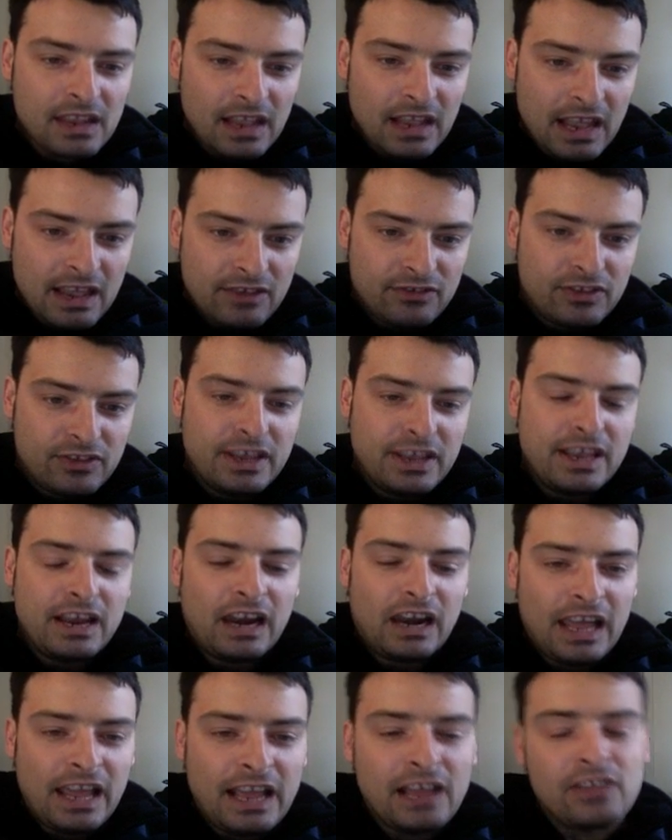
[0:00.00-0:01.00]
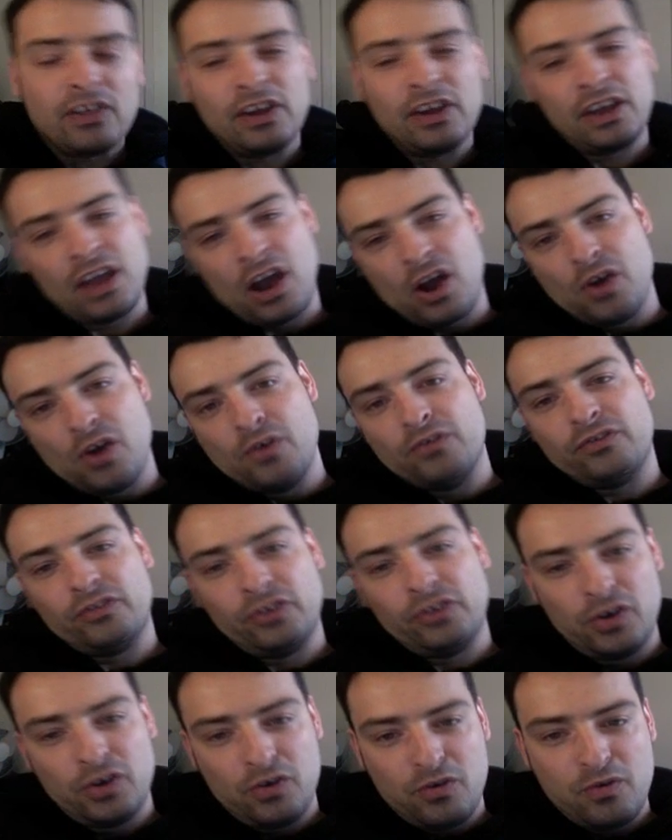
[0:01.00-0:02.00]
is the link that goes
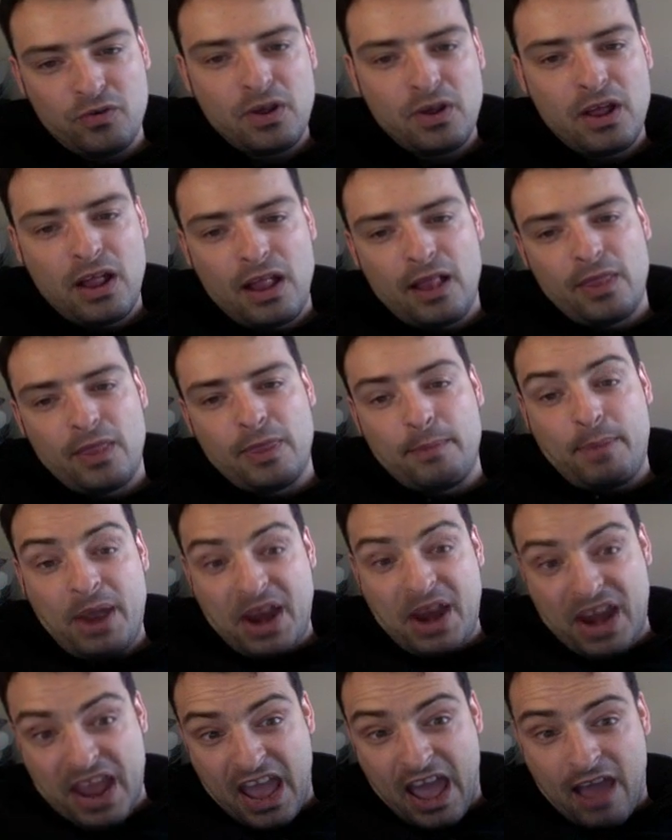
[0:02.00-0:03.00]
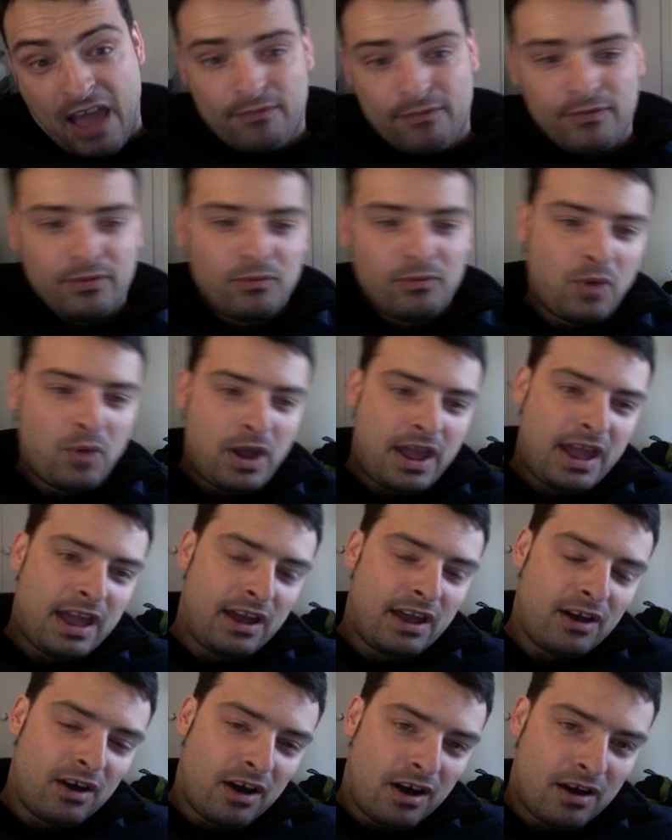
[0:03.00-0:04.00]
to the PDF
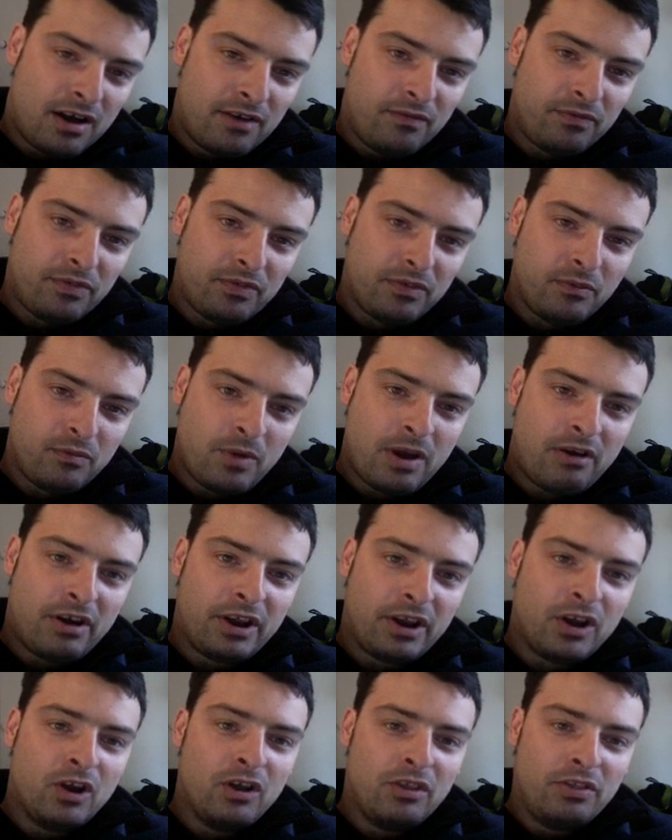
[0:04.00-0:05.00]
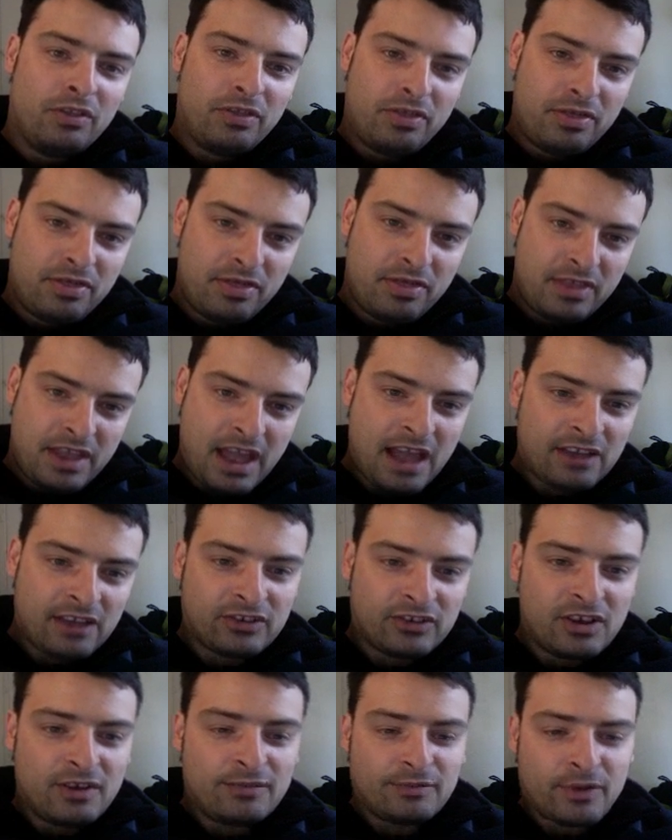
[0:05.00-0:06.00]
where I got the
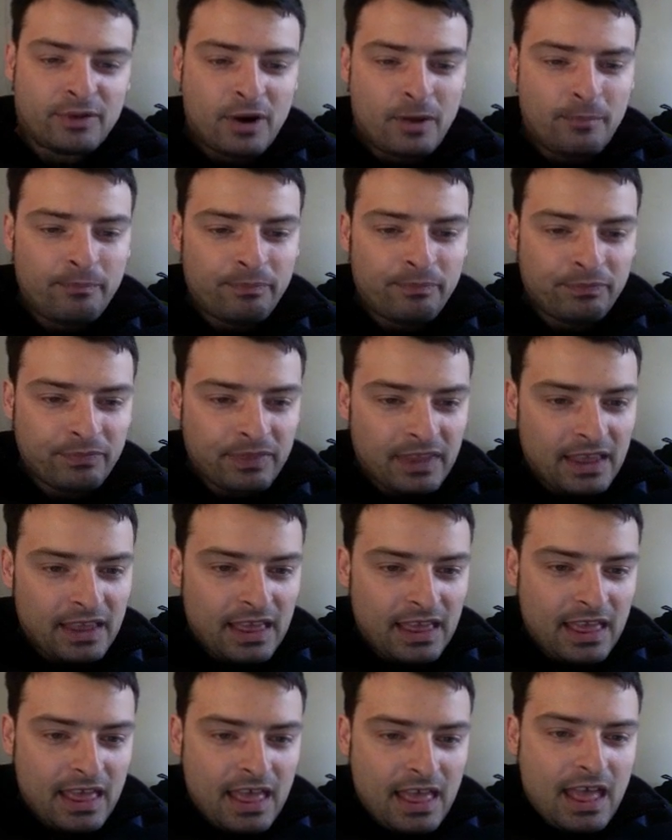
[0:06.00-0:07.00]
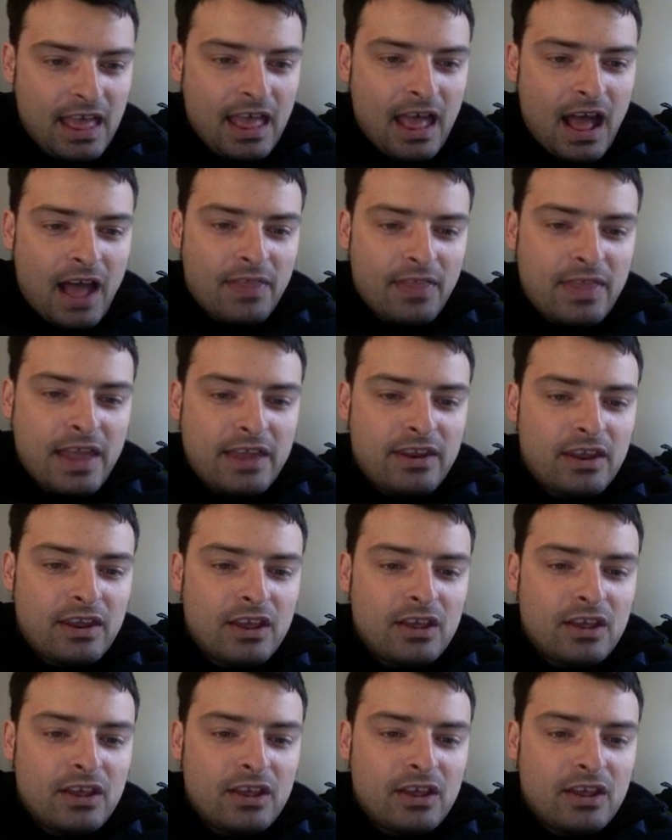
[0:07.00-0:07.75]
excerpt from, and then